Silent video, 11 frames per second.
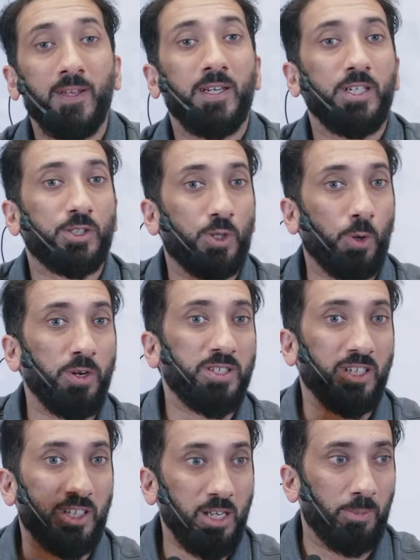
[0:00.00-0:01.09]
is going to
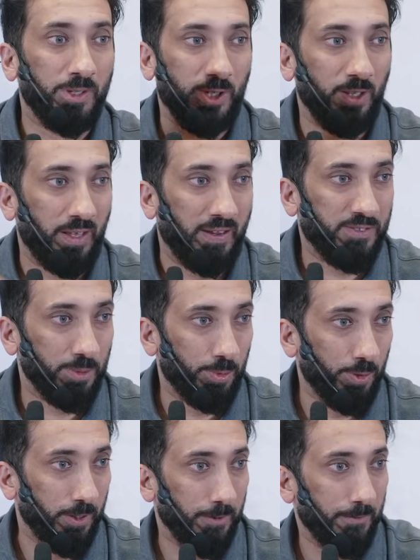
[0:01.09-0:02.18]
keep us on life
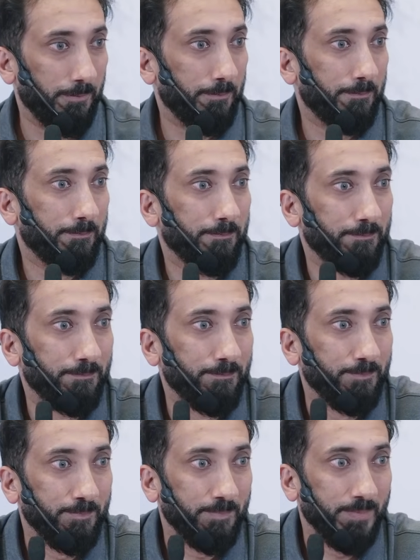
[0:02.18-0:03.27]
support.
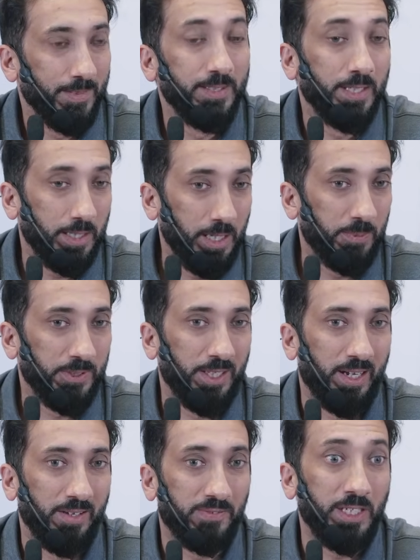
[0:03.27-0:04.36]
He's going to keep us
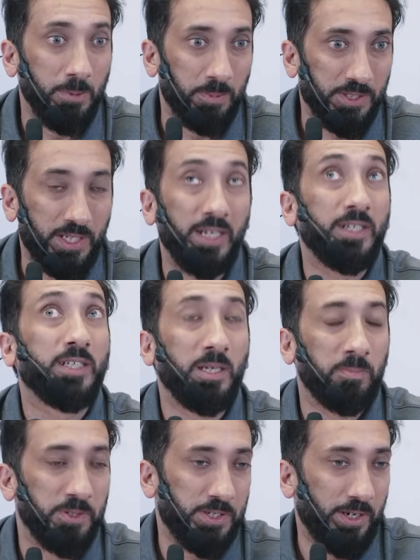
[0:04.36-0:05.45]
alive, keep us standing,
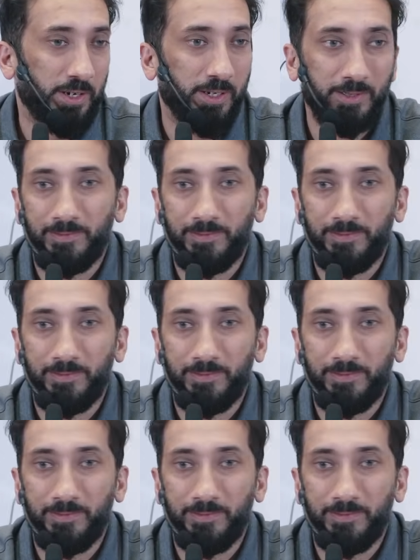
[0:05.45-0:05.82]
keep us staring.